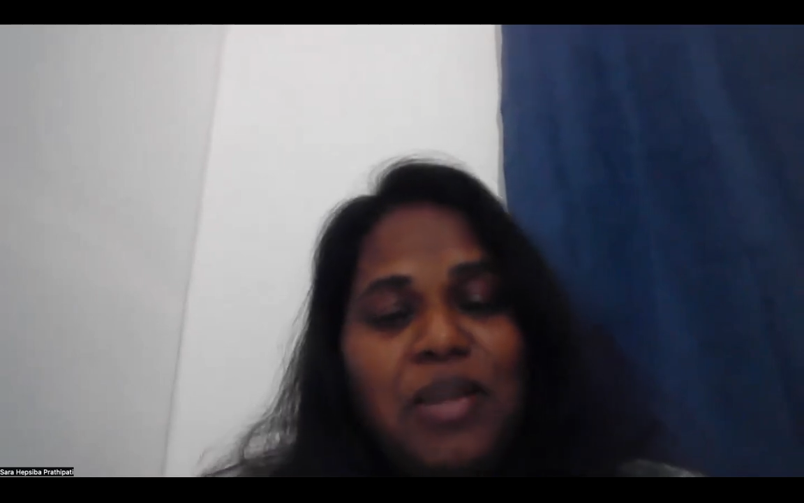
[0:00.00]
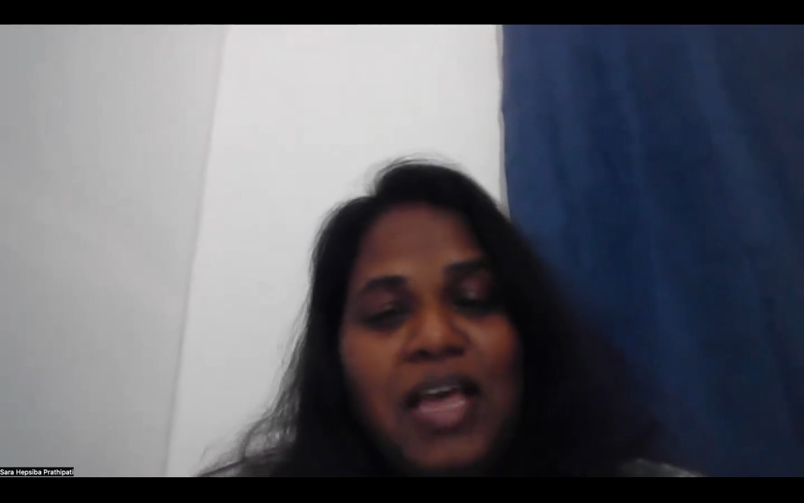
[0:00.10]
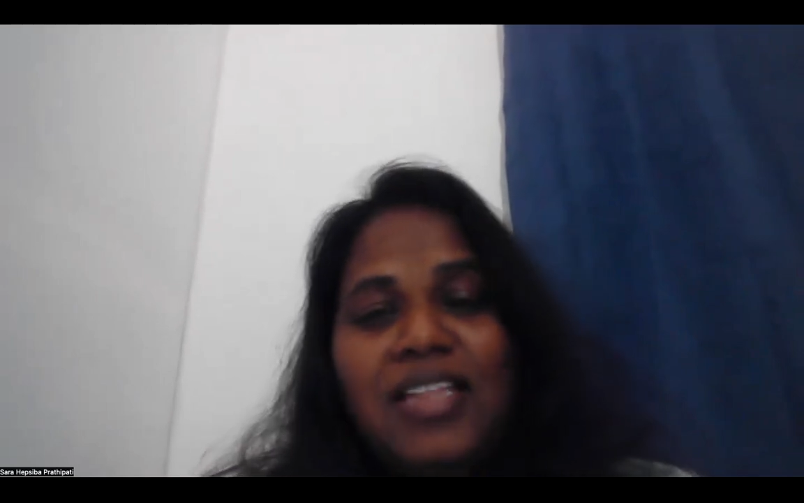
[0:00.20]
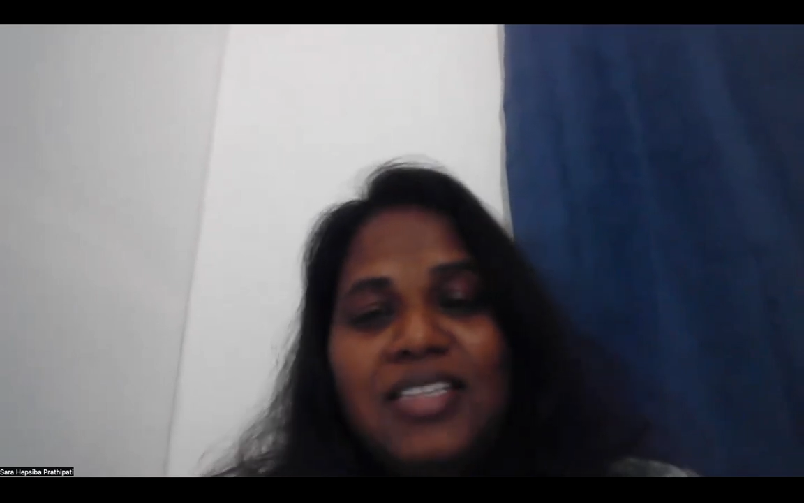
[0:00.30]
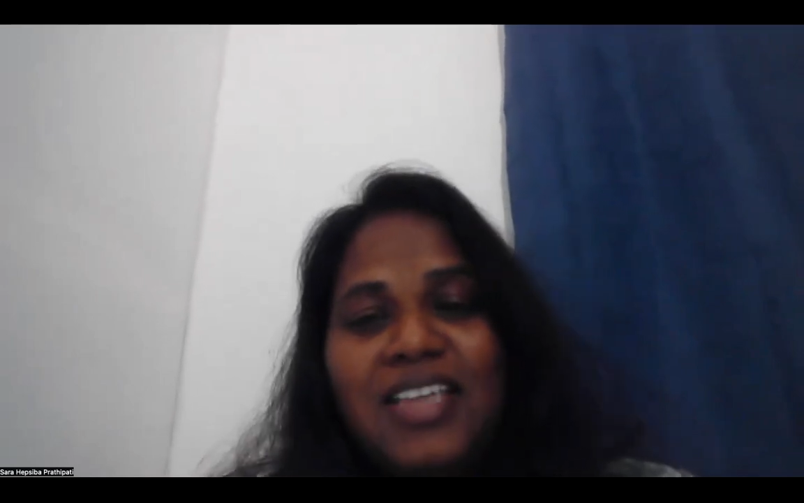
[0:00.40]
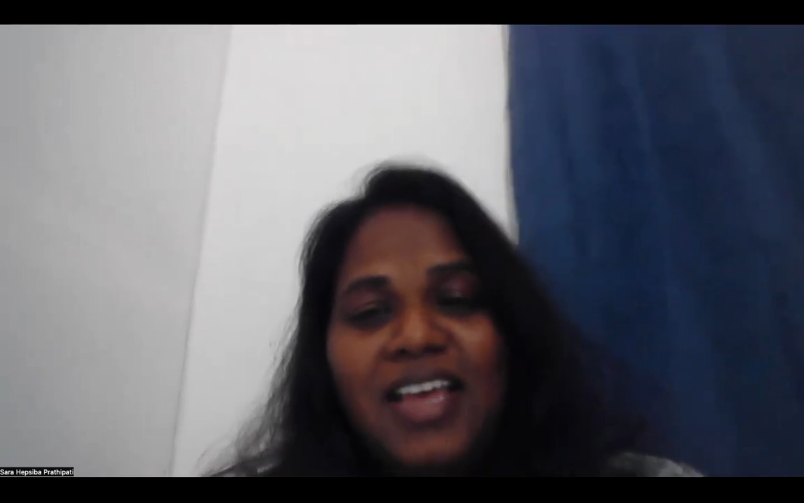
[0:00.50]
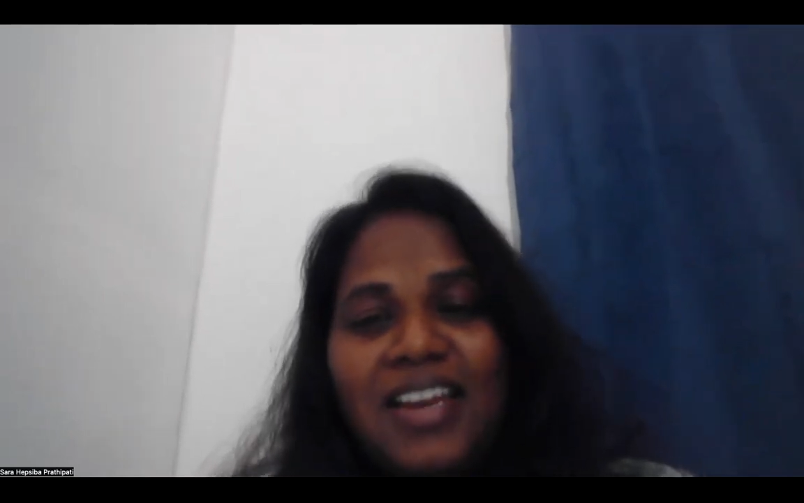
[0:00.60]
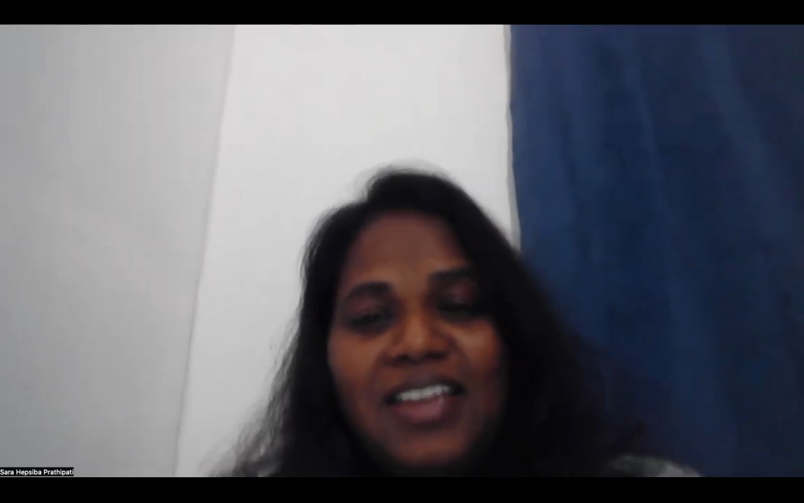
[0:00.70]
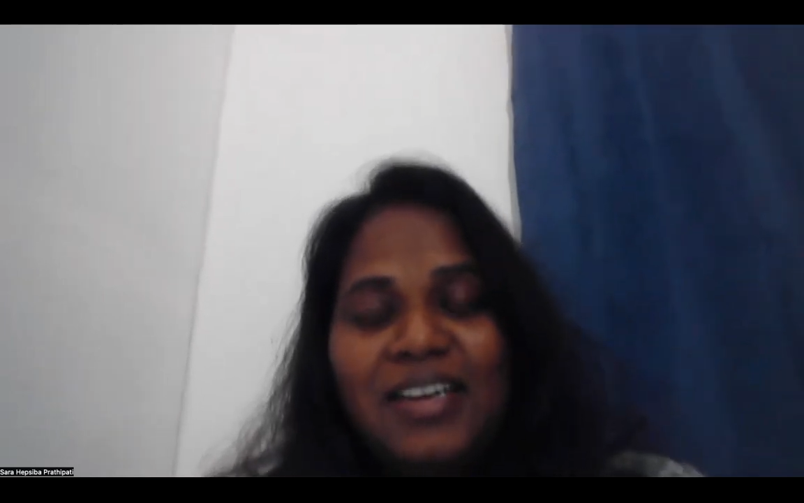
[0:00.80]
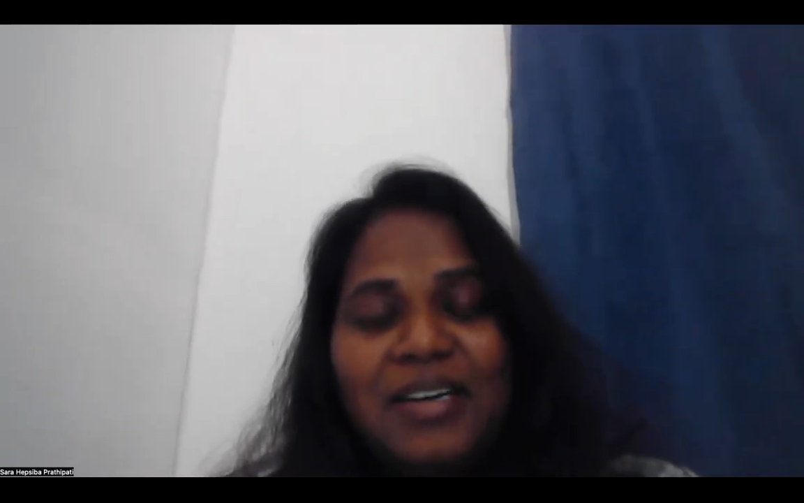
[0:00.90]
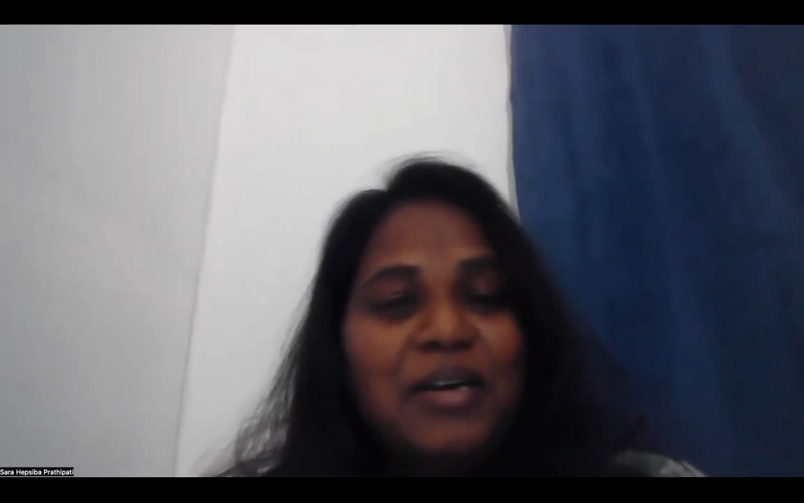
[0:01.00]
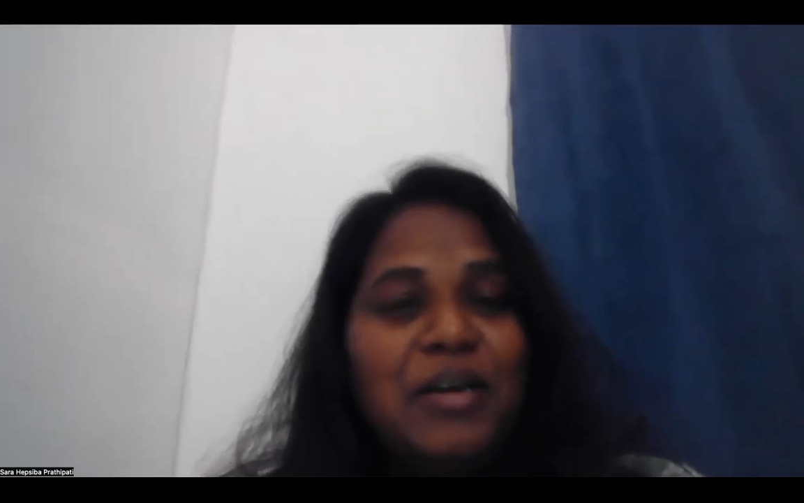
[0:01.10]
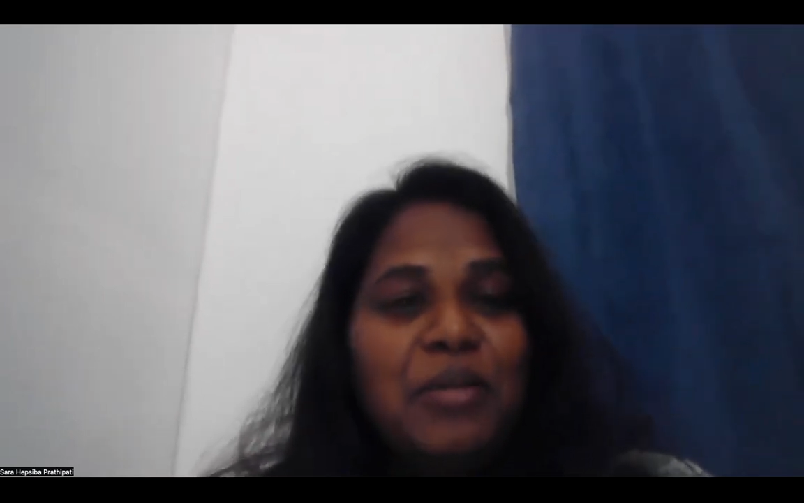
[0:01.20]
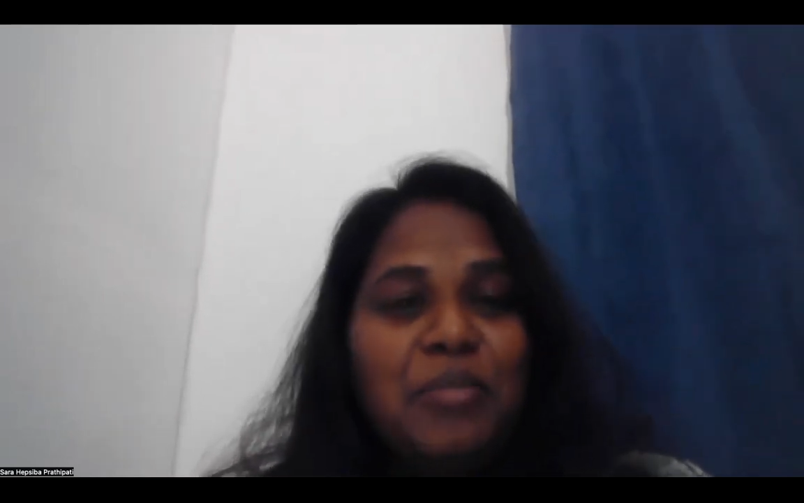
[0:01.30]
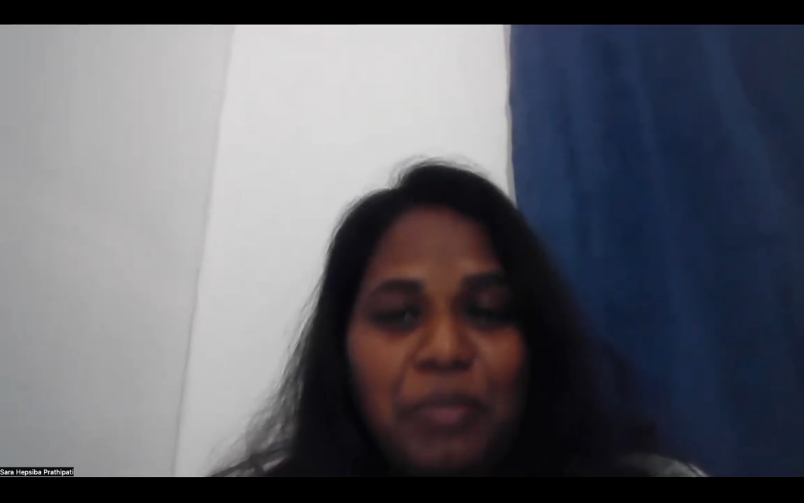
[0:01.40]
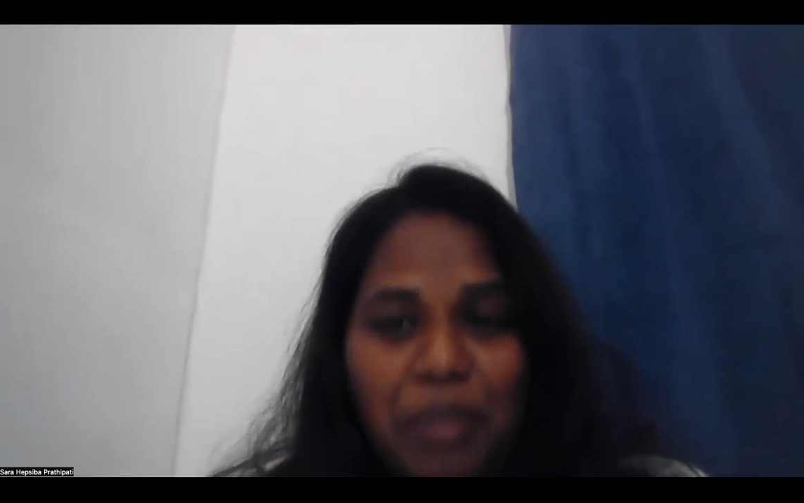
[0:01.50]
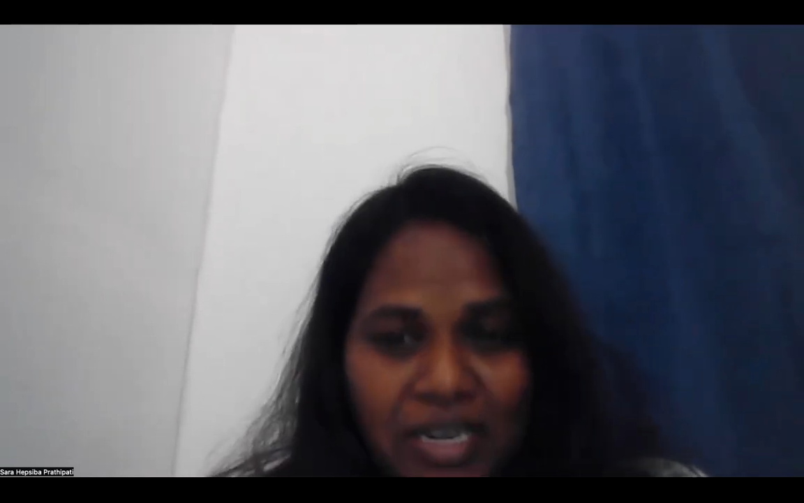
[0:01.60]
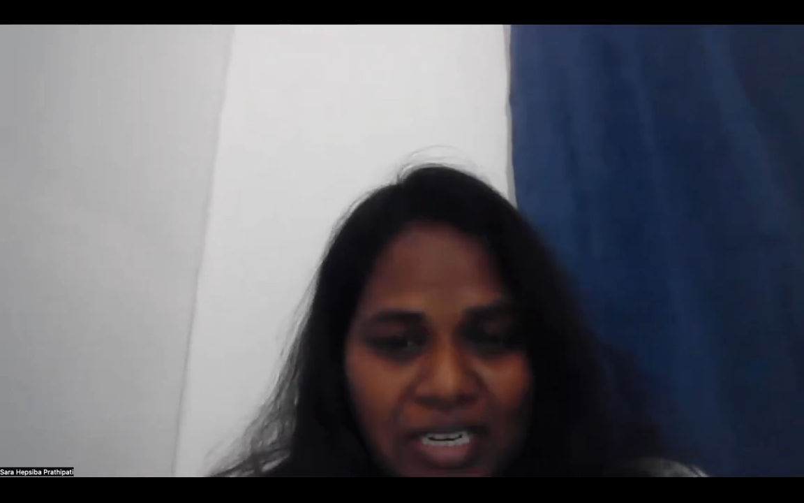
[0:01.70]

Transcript: plans and prepare